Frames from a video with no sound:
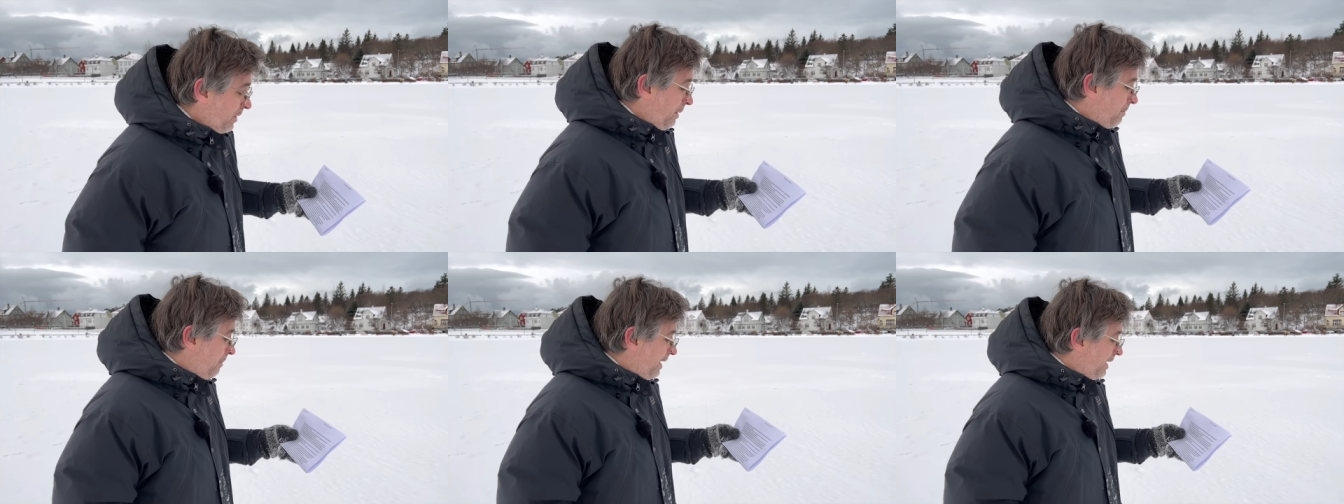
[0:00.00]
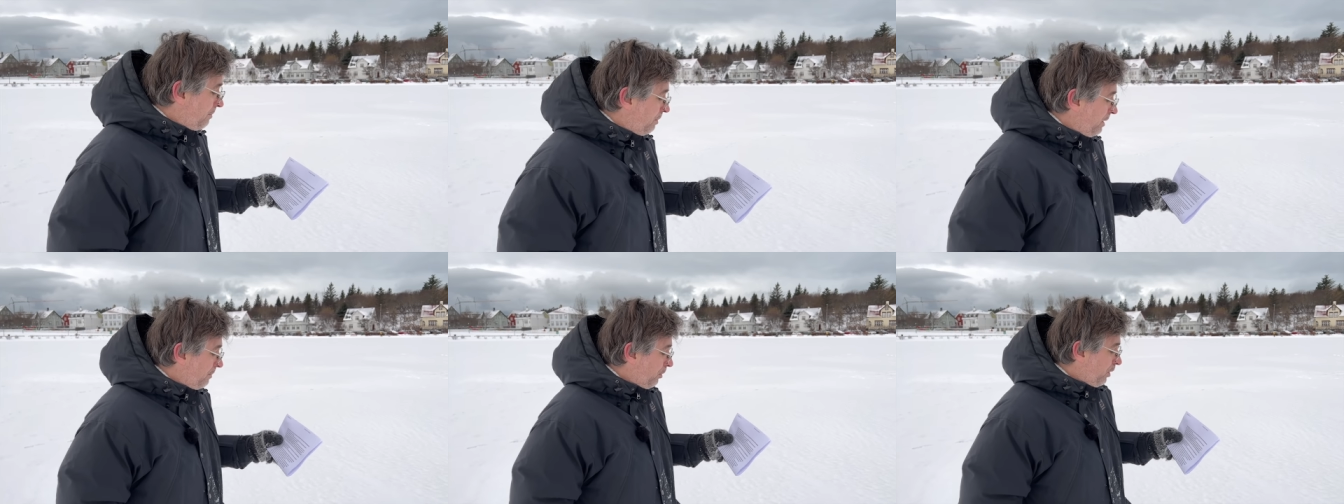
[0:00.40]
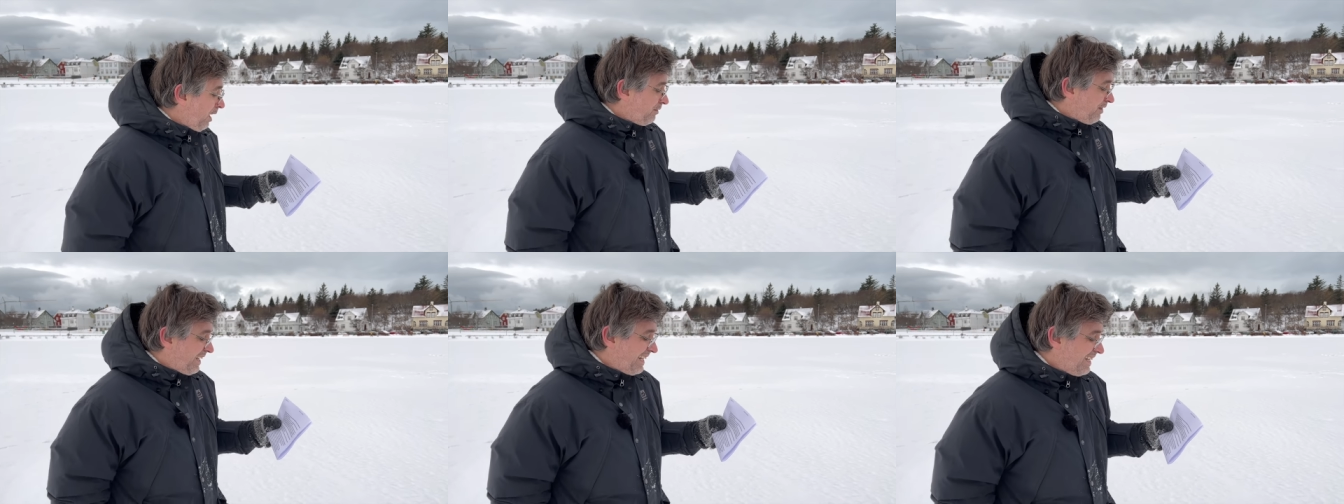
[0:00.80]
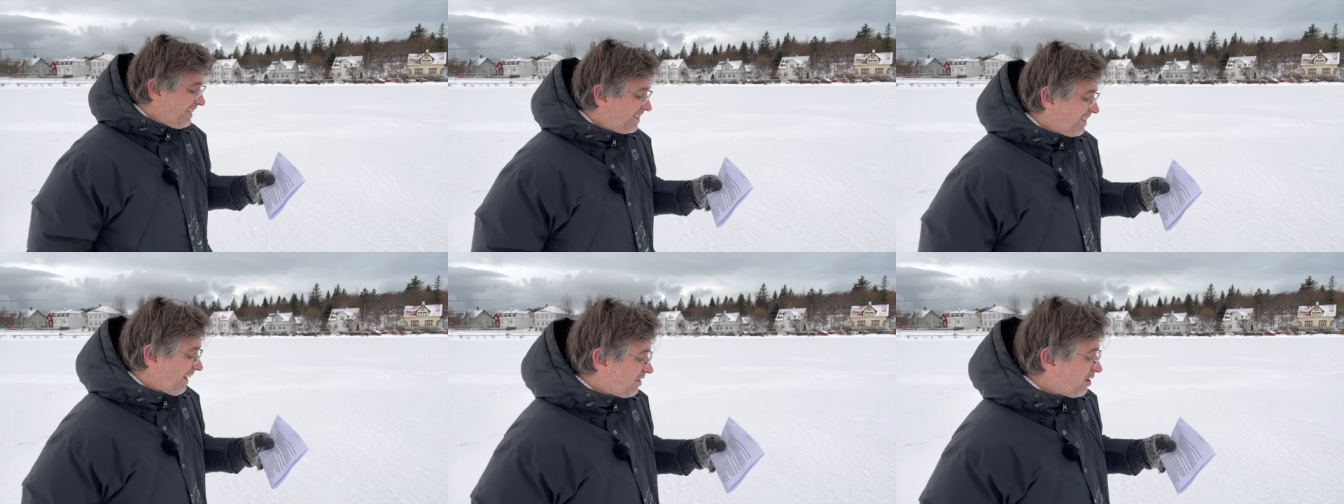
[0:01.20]
Many people have
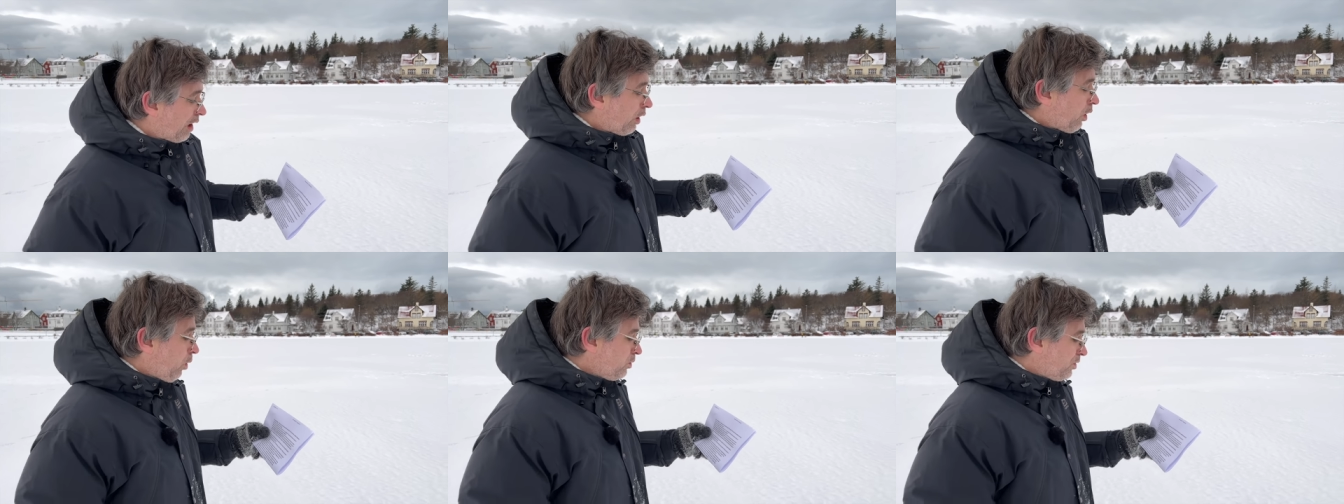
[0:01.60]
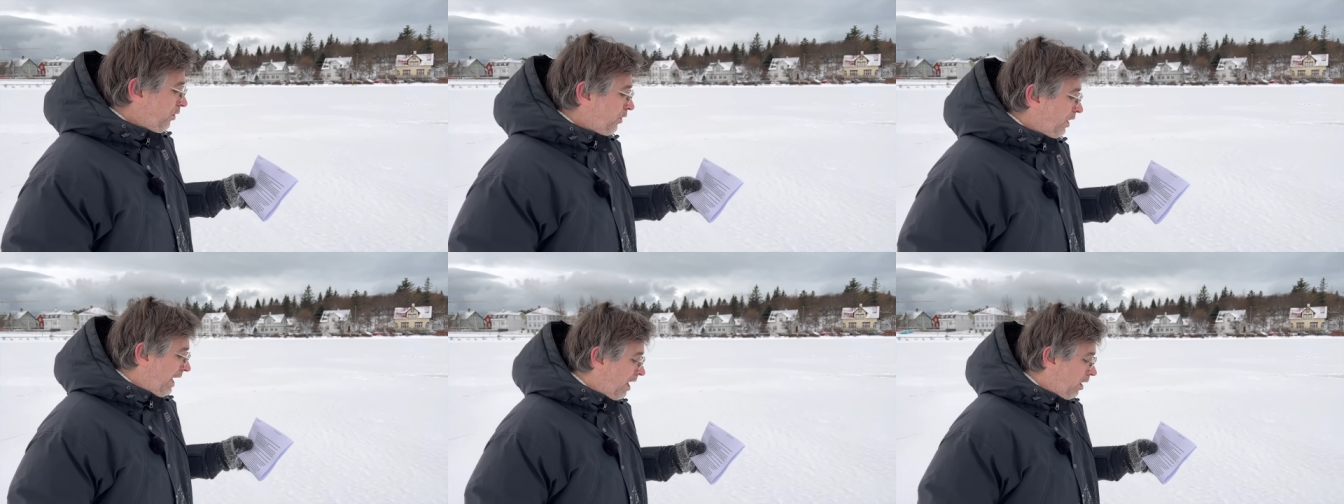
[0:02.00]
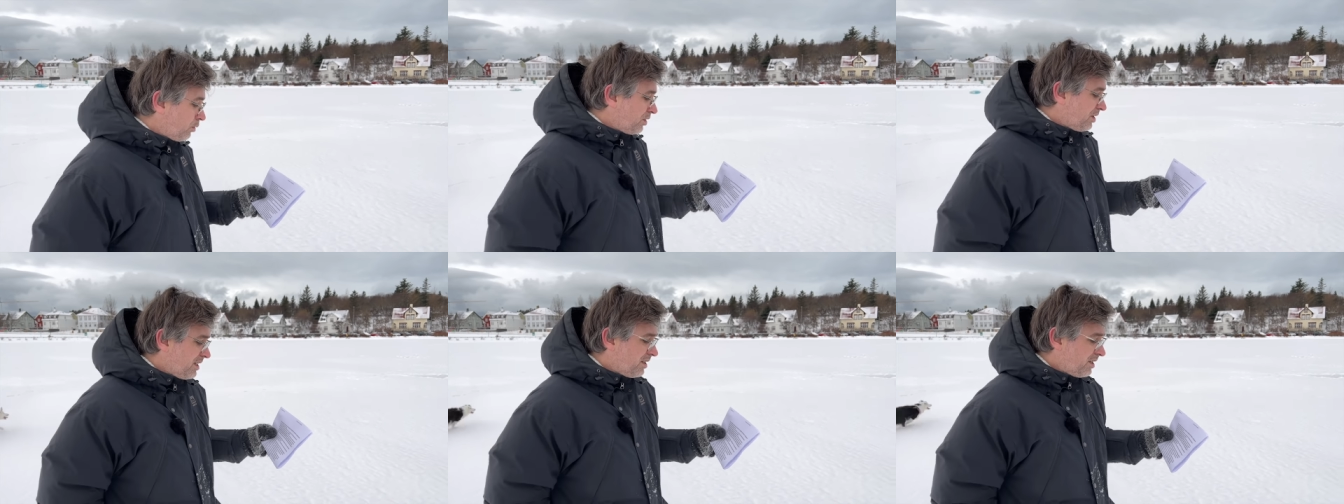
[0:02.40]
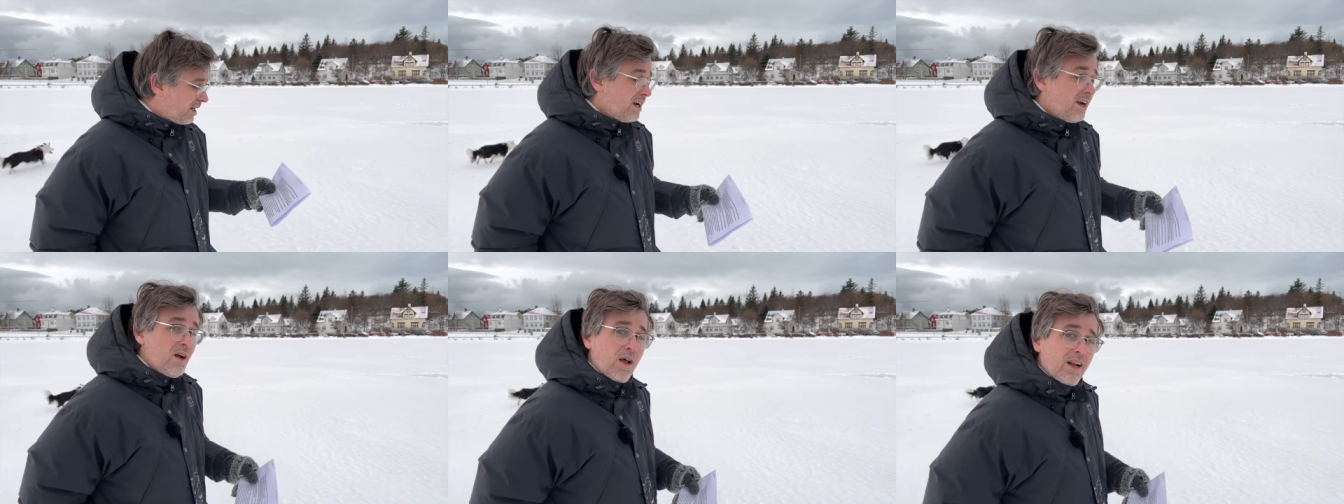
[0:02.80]
indexed loans on their houses,
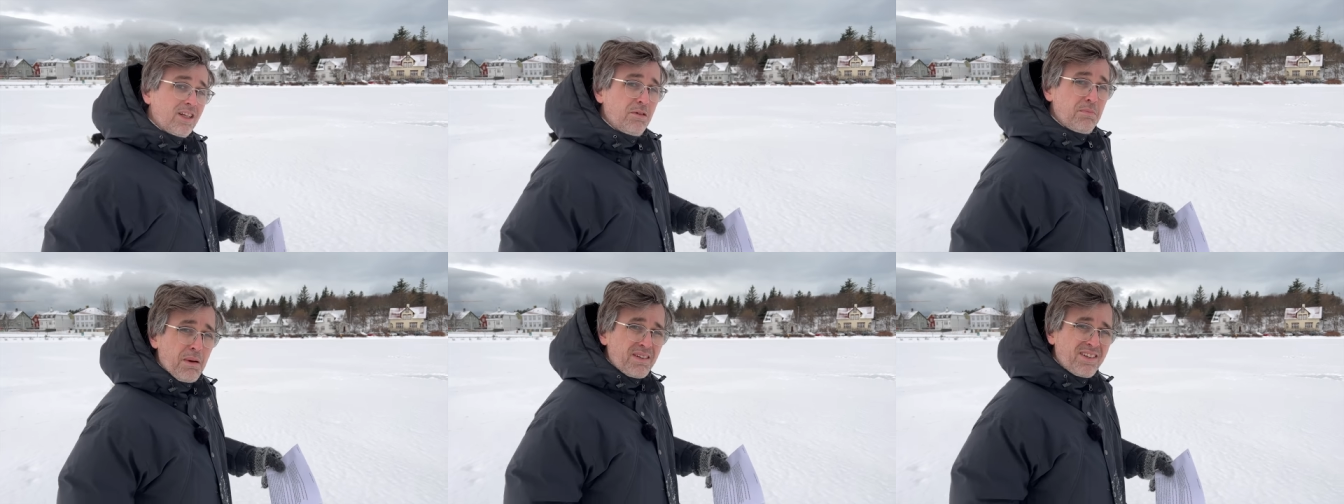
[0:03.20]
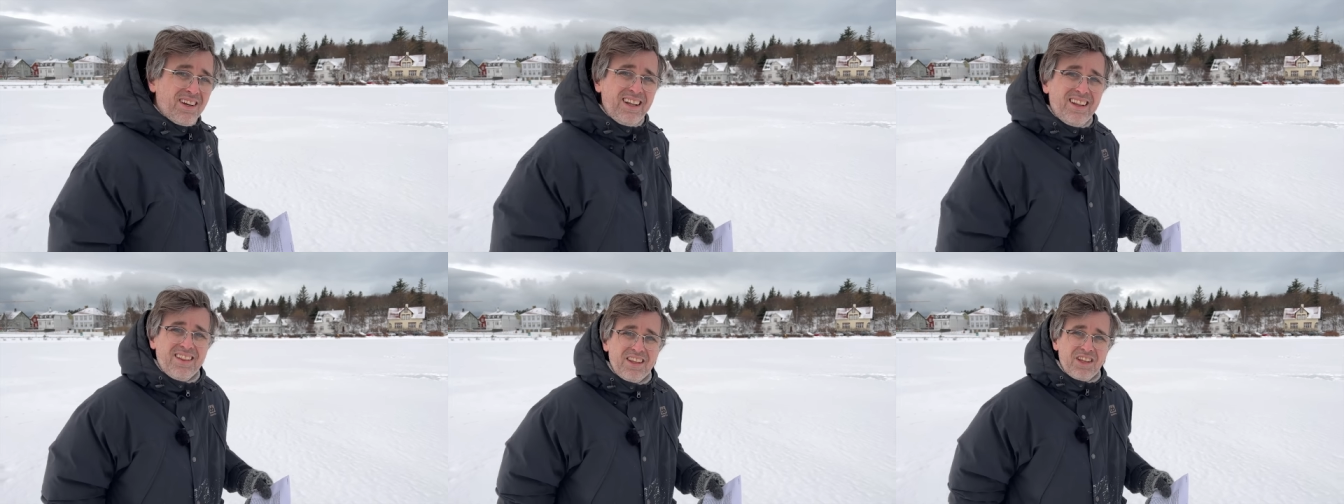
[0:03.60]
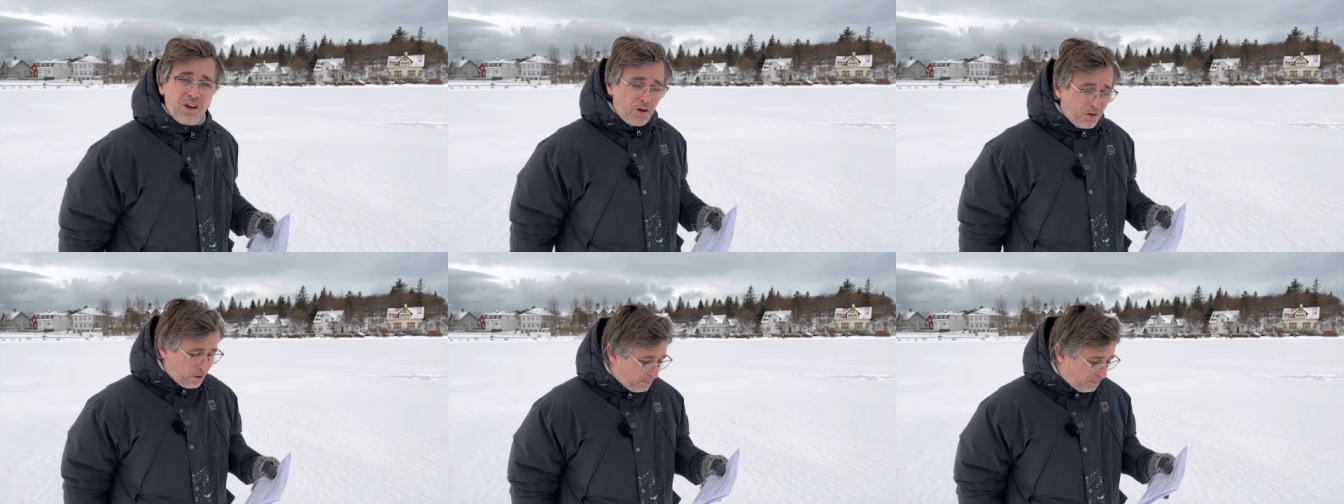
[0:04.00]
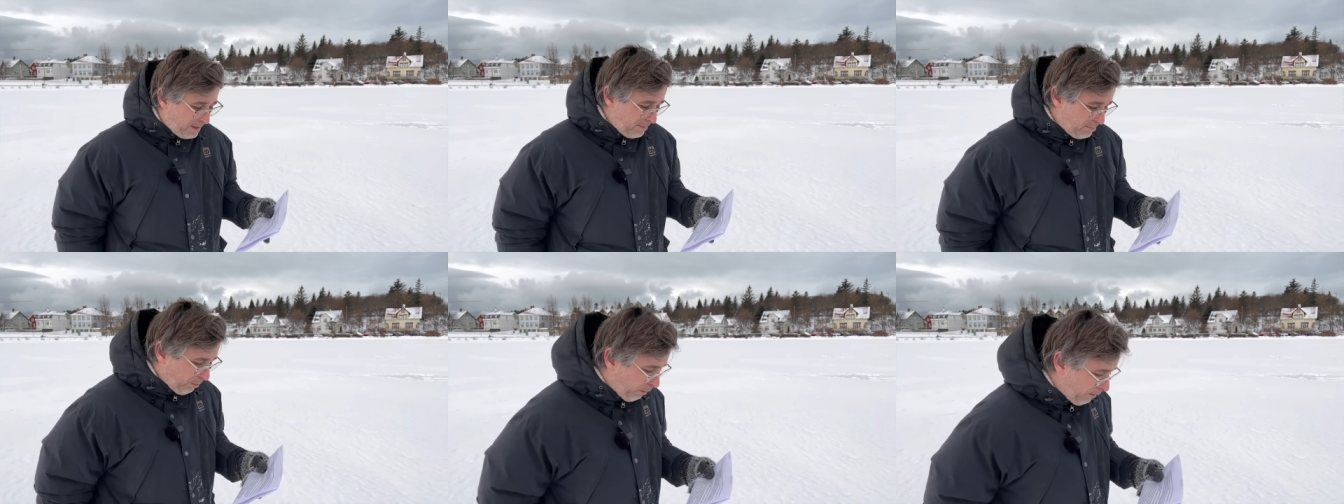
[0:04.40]
and especially the younger
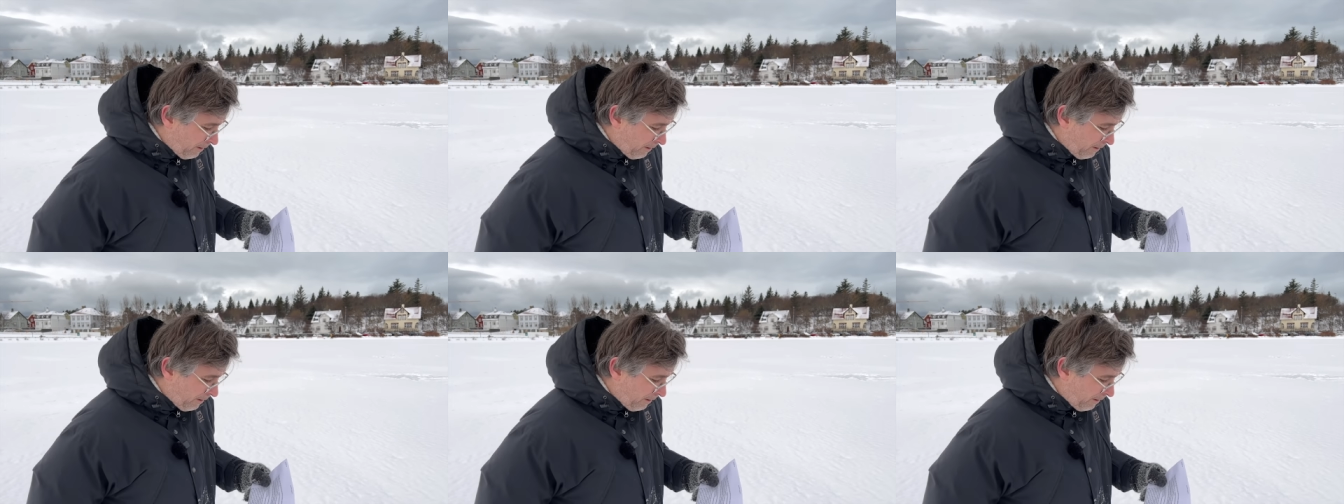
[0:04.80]
people,